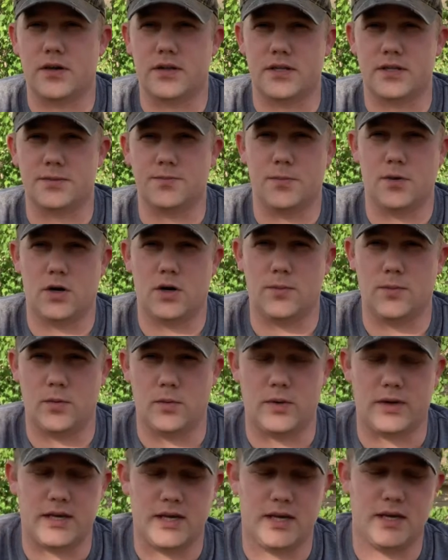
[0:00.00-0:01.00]
of this bow, but
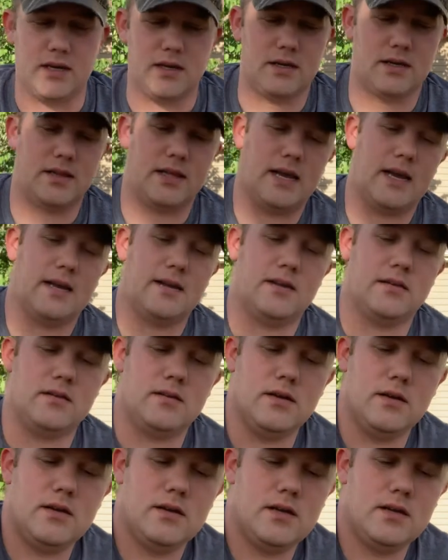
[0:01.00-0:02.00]
we'll get into that at
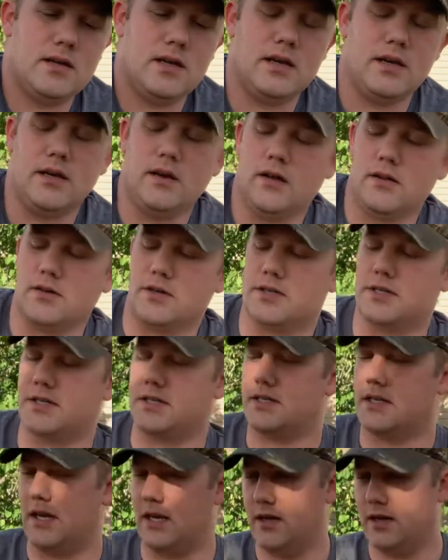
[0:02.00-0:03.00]
another
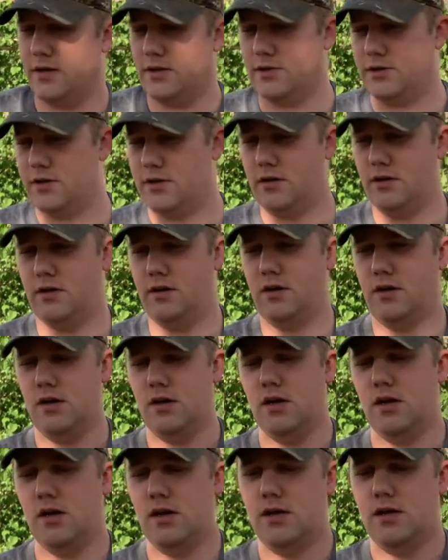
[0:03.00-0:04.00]
stage.
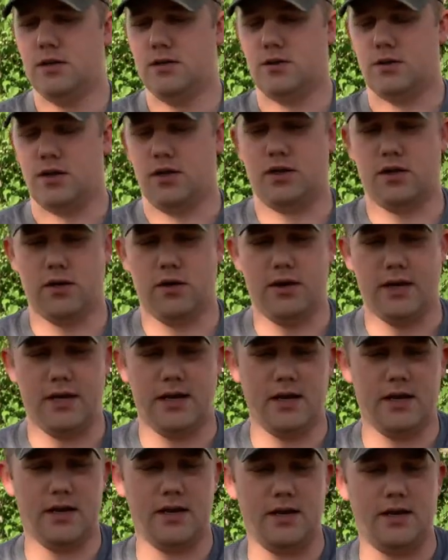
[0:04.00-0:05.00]
So we're going to go
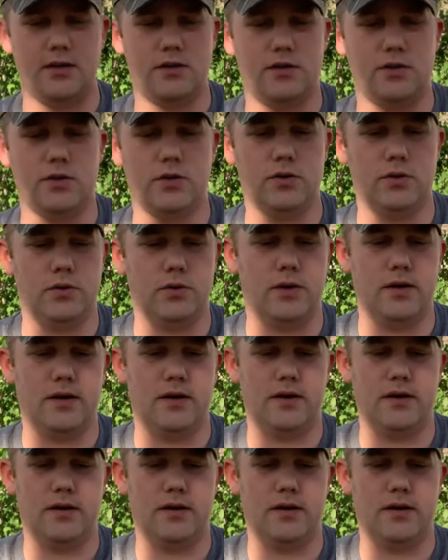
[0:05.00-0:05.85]
ahead and do